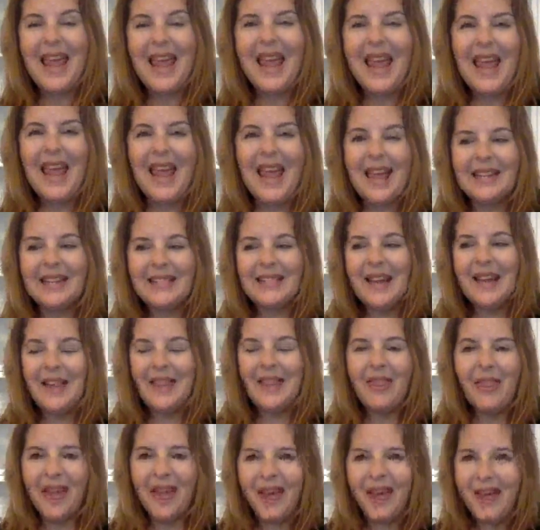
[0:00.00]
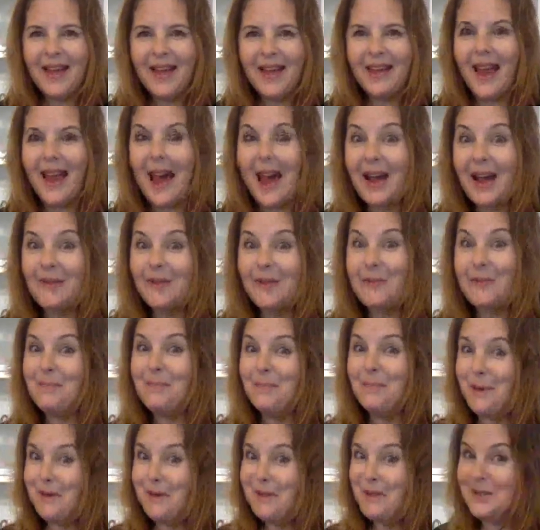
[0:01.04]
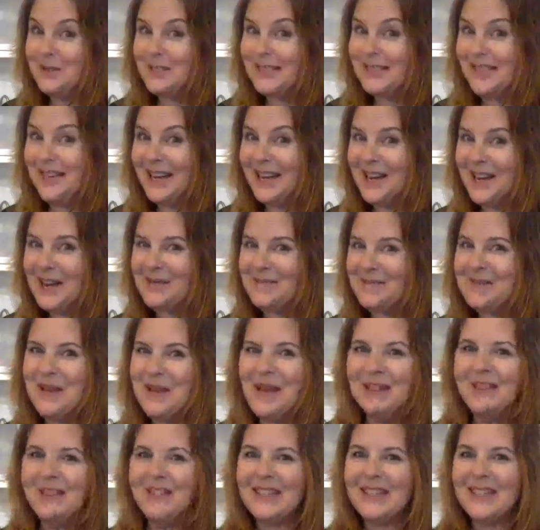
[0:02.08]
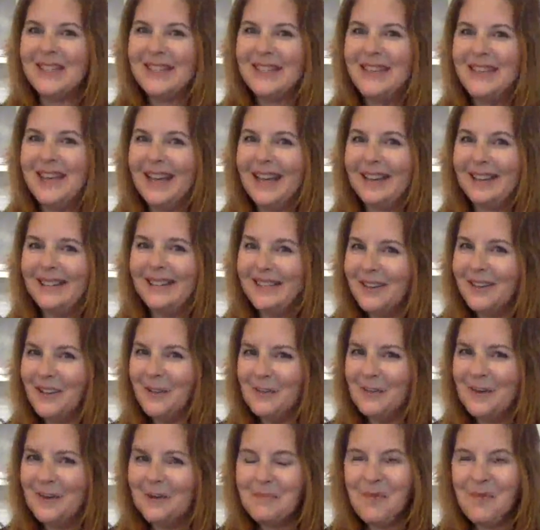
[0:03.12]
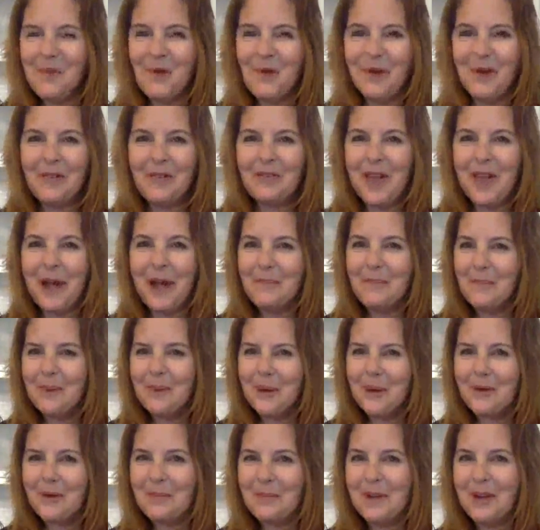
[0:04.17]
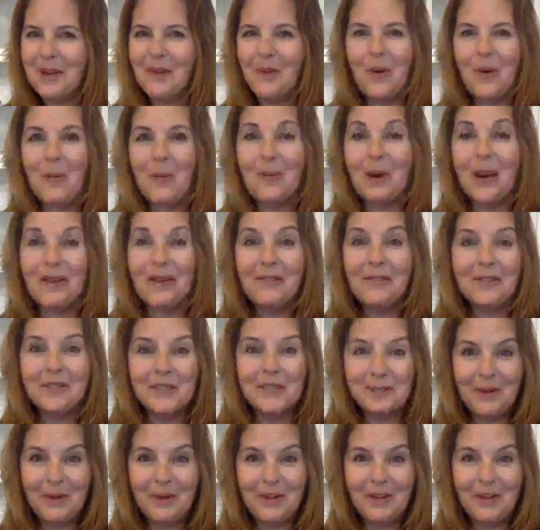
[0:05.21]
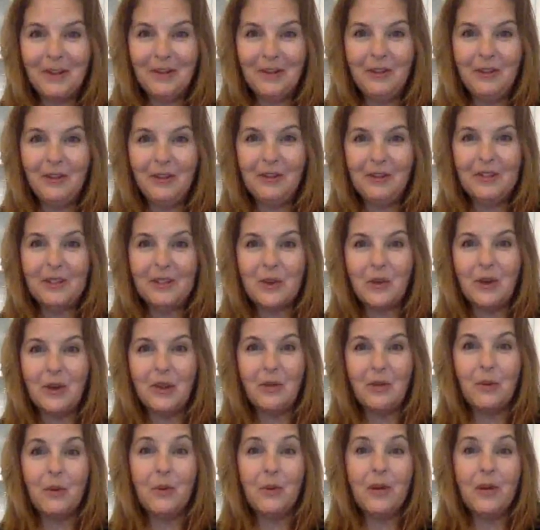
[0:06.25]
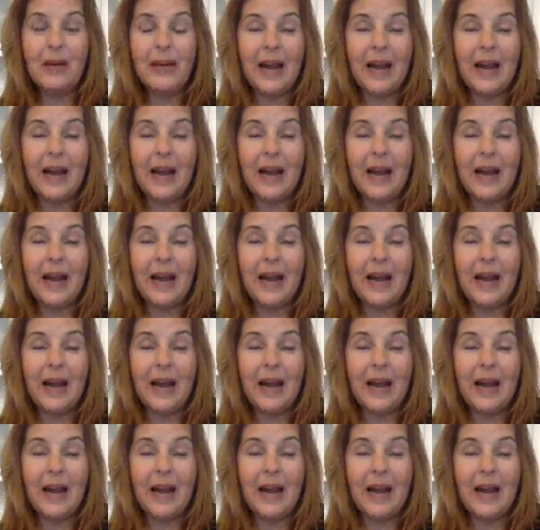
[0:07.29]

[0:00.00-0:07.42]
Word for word: And uh, then I would booze it up just to get a little bit more of that bourbon or whatever spirit you use going through it.